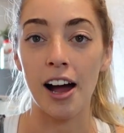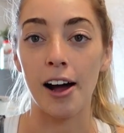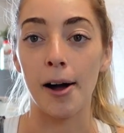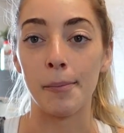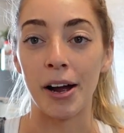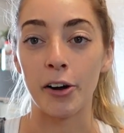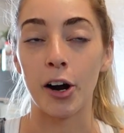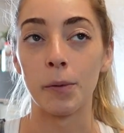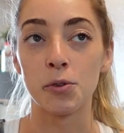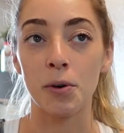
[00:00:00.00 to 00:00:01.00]
My
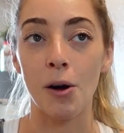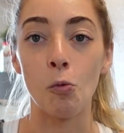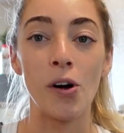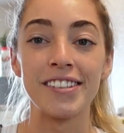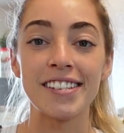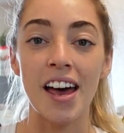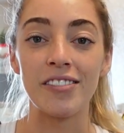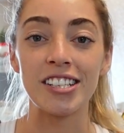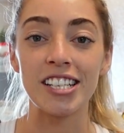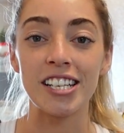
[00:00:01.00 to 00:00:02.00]
carbs were at
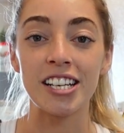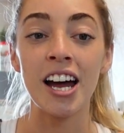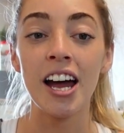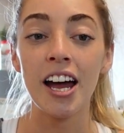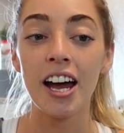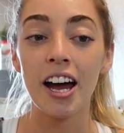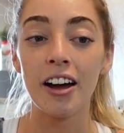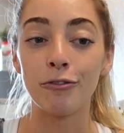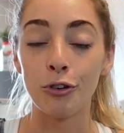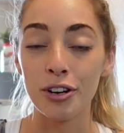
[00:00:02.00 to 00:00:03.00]
170,
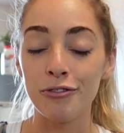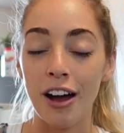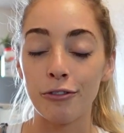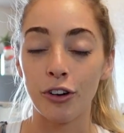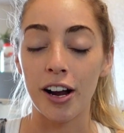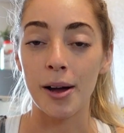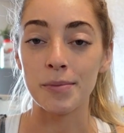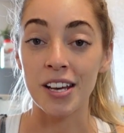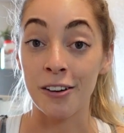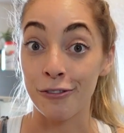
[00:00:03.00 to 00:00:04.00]
45
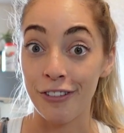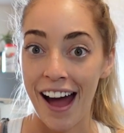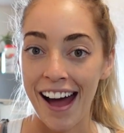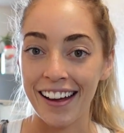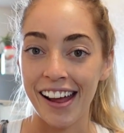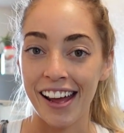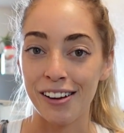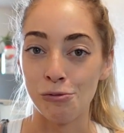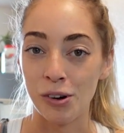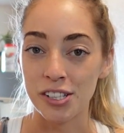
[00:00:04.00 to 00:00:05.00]
grams of fat
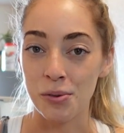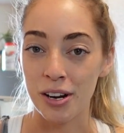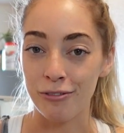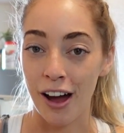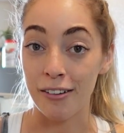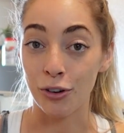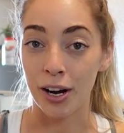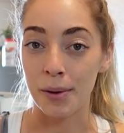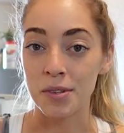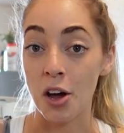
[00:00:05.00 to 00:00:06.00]
and 125
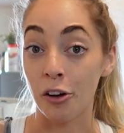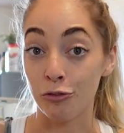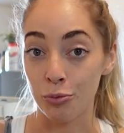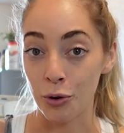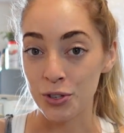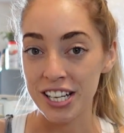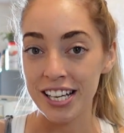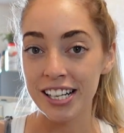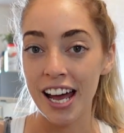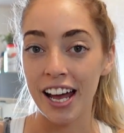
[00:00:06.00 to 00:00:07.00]
grams of
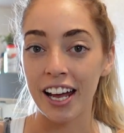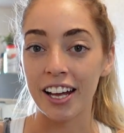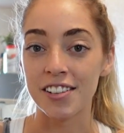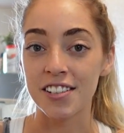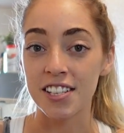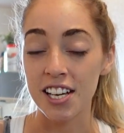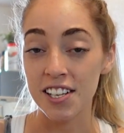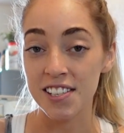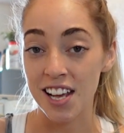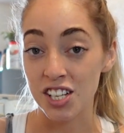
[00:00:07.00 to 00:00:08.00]
protein, and
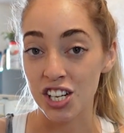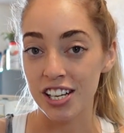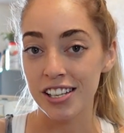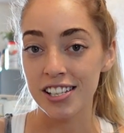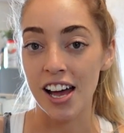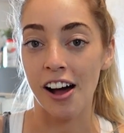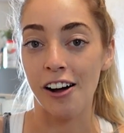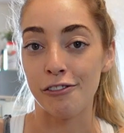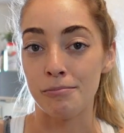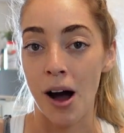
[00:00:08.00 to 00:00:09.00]
6 sessions
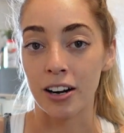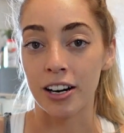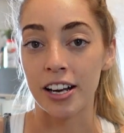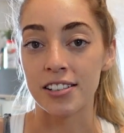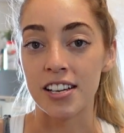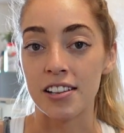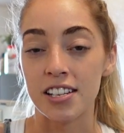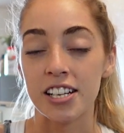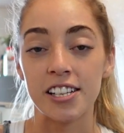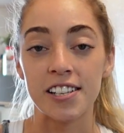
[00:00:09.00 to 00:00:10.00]
of moderate
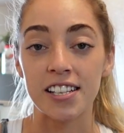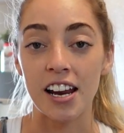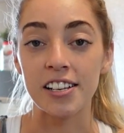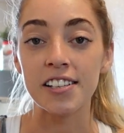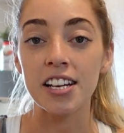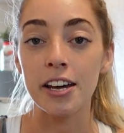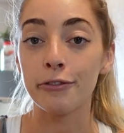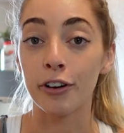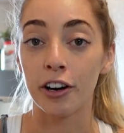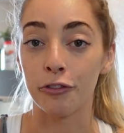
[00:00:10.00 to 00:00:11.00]
intensity steady
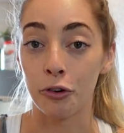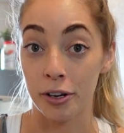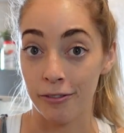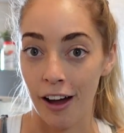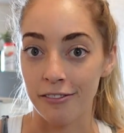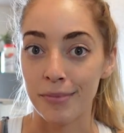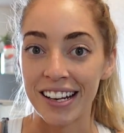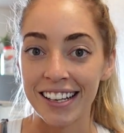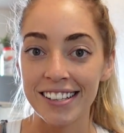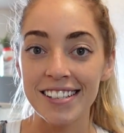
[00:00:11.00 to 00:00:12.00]
state for 45
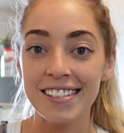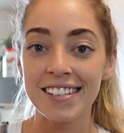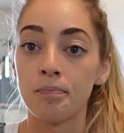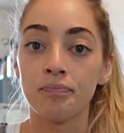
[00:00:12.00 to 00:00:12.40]
minutes.